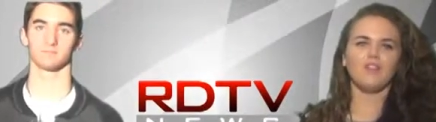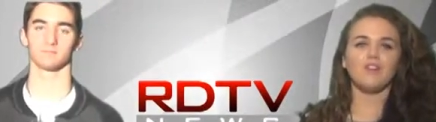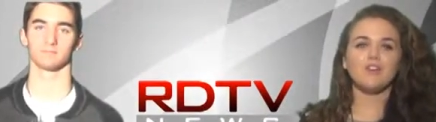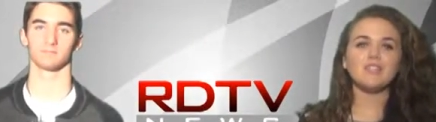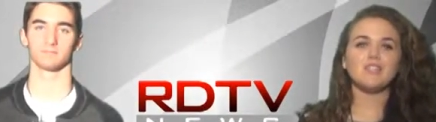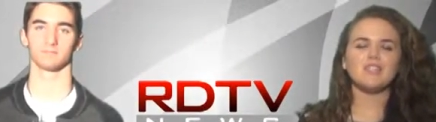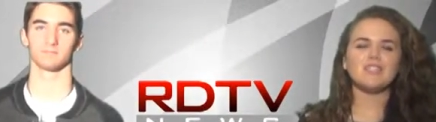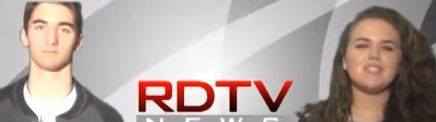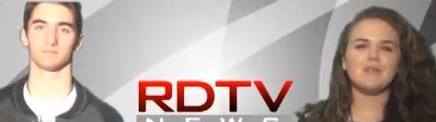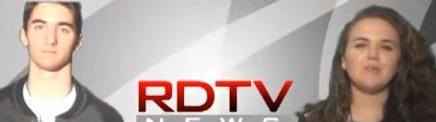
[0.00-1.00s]
Speaker 1: The girls'
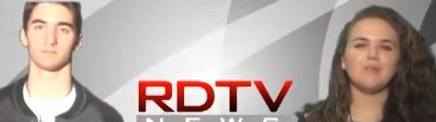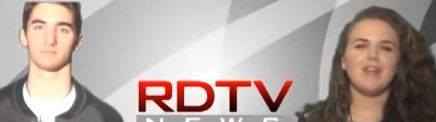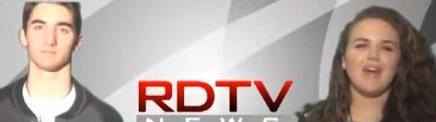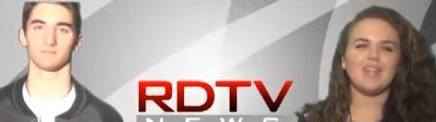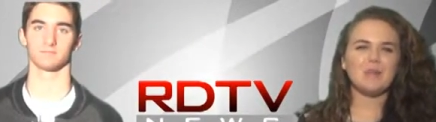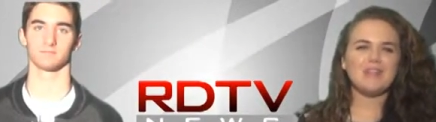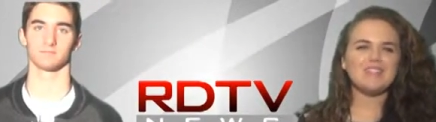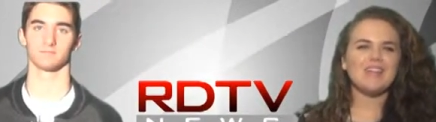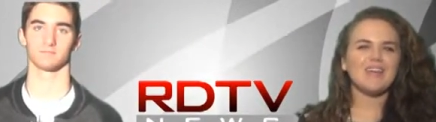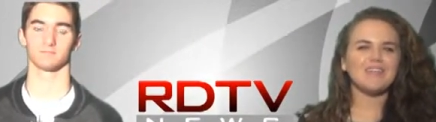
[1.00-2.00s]
tennis team will meet at the
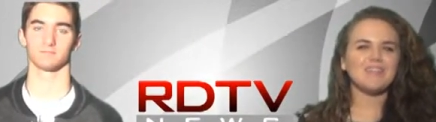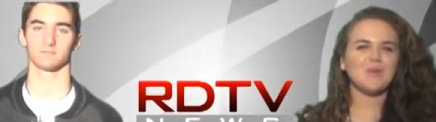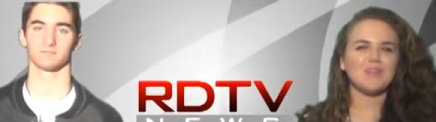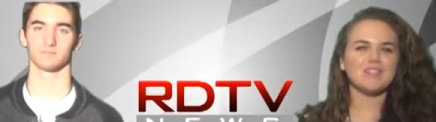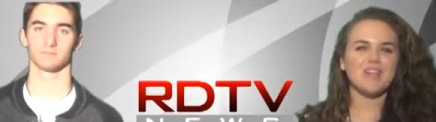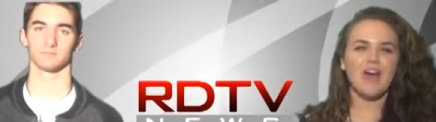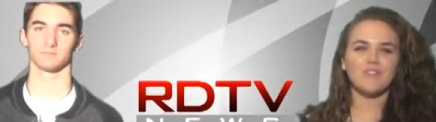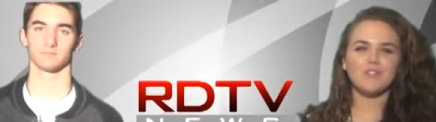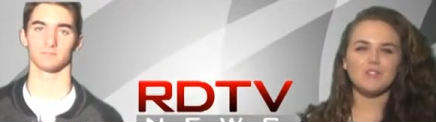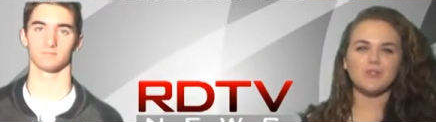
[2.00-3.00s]
PCIS courts
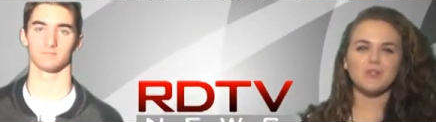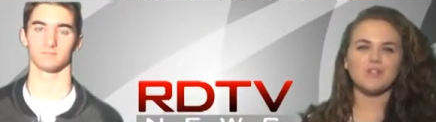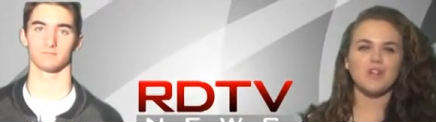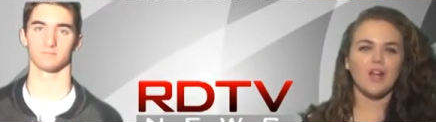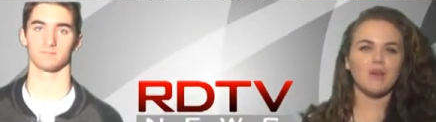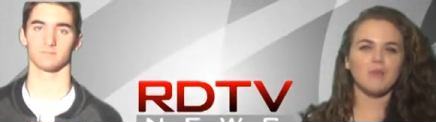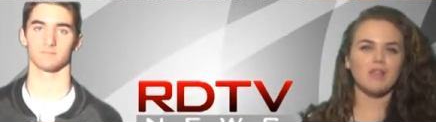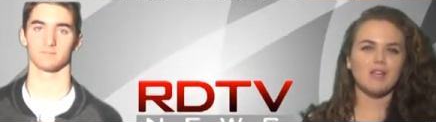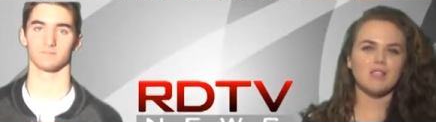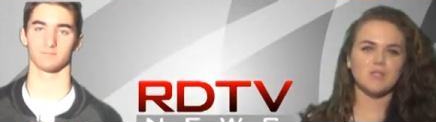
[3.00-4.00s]
after school starting
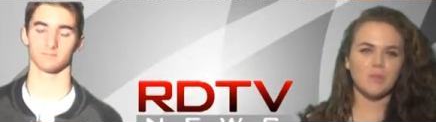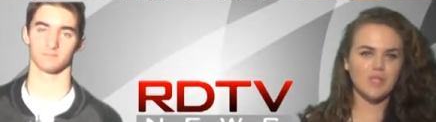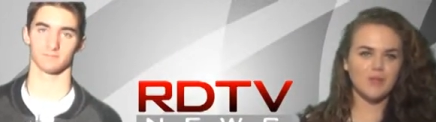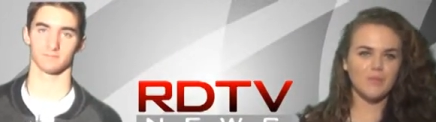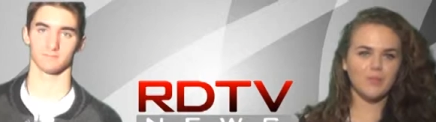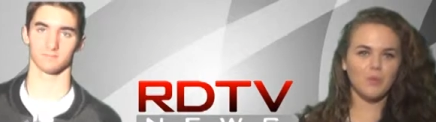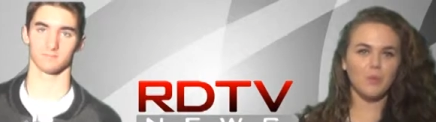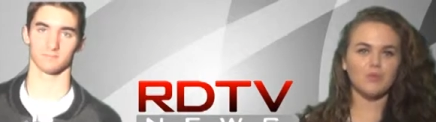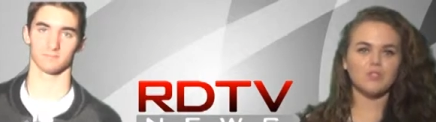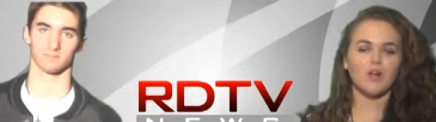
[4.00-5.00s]
Monday this week.
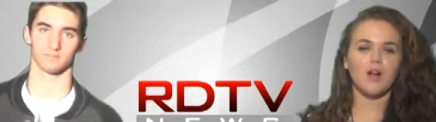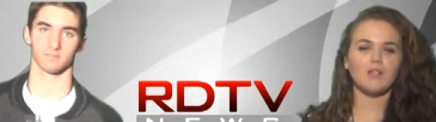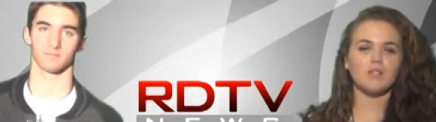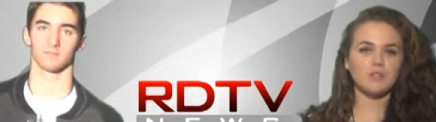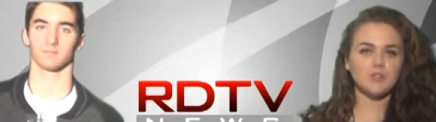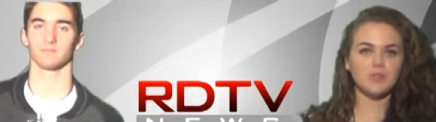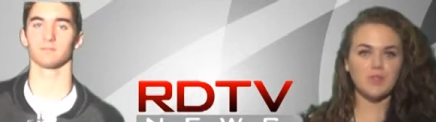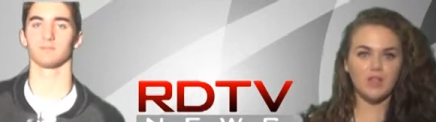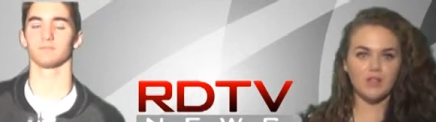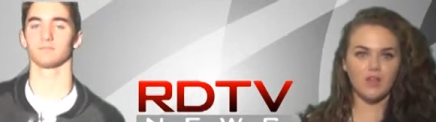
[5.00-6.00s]
We will start as soon as
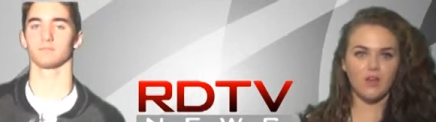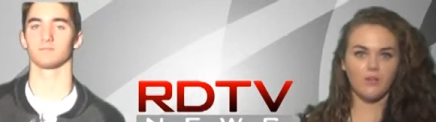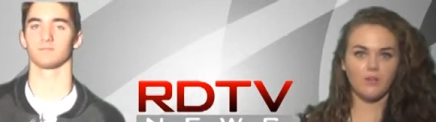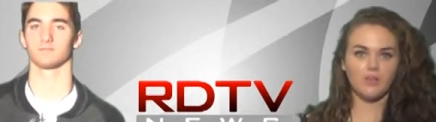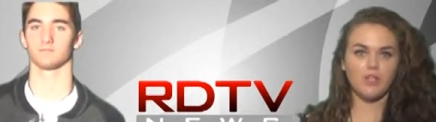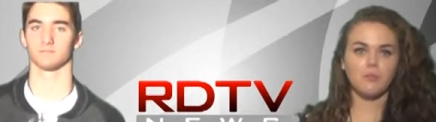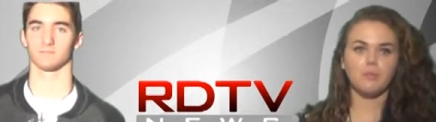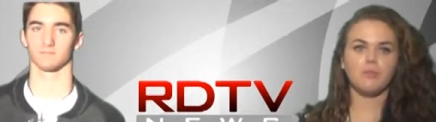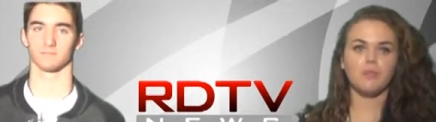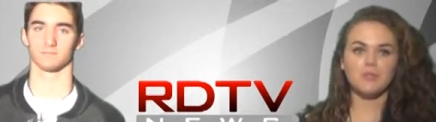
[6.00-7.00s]
you get there.
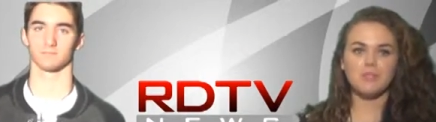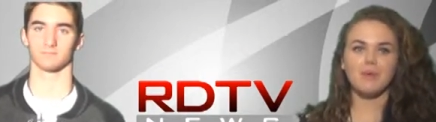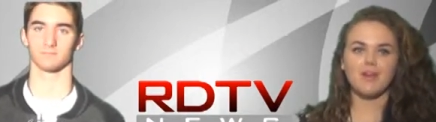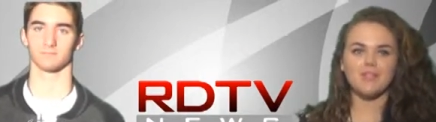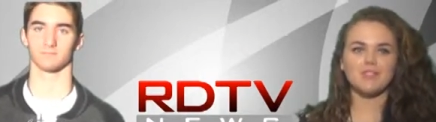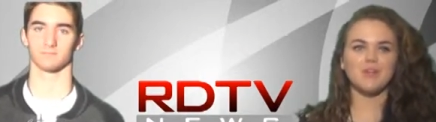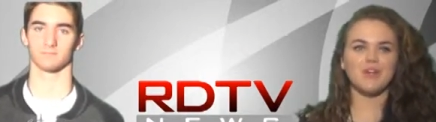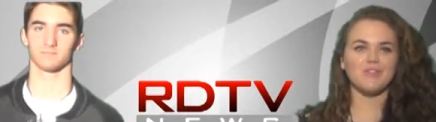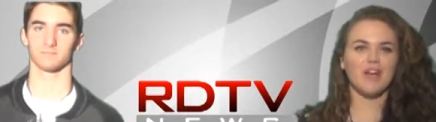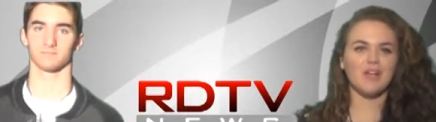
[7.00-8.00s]
You use bus
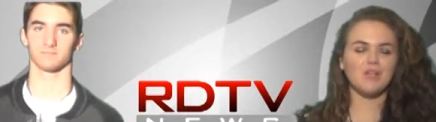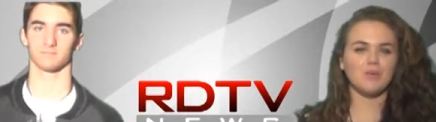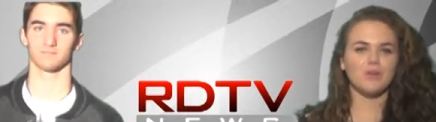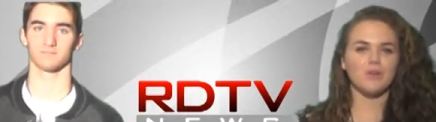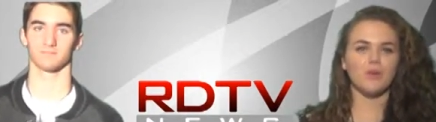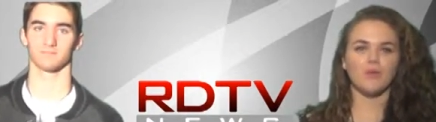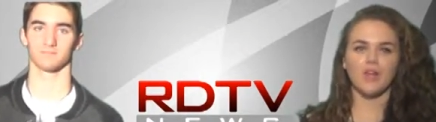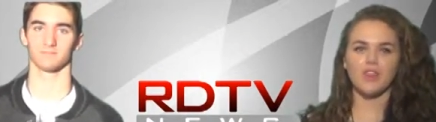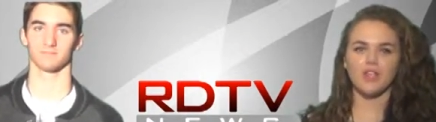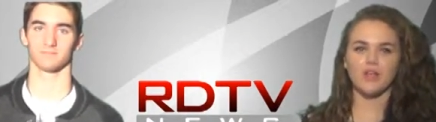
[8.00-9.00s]
1291,
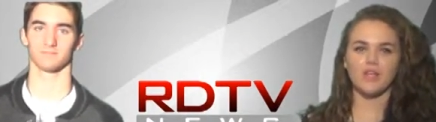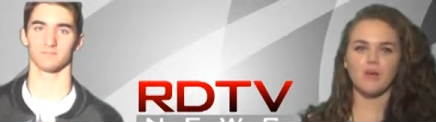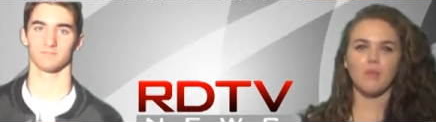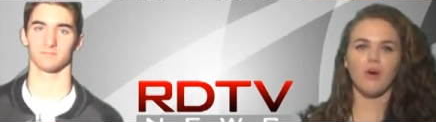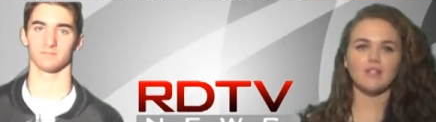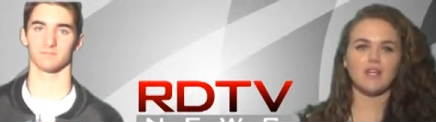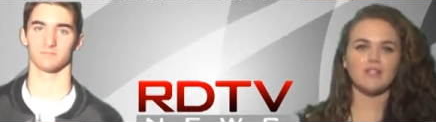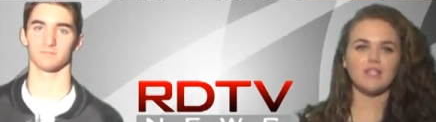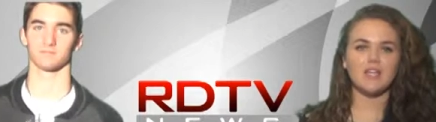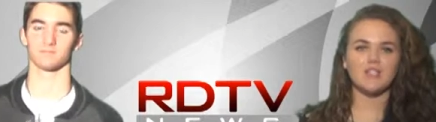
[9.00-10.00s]
run 30, parked
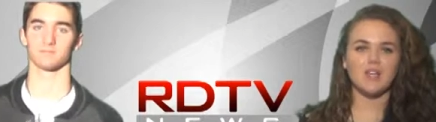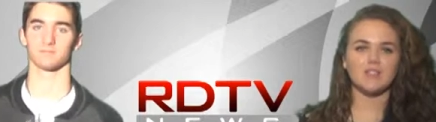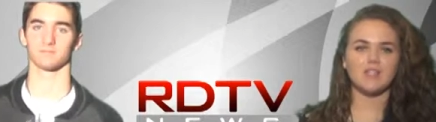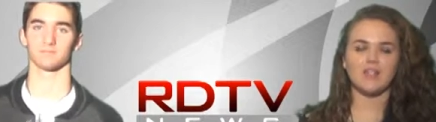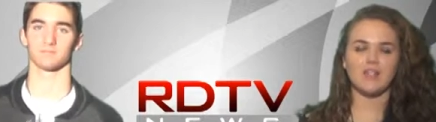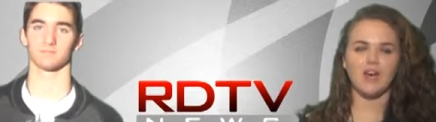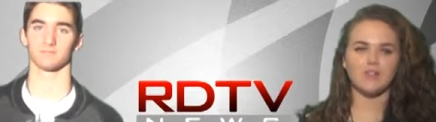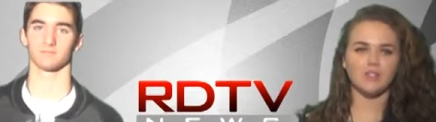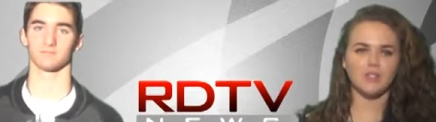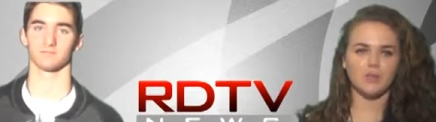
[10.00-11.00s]
at CHS in the
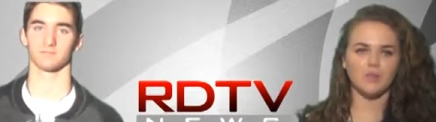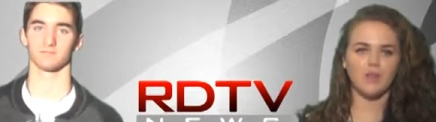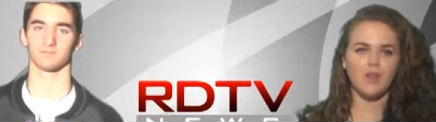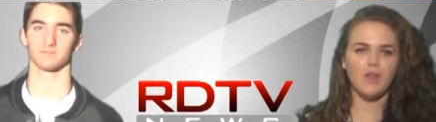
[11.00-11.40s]
afternoon.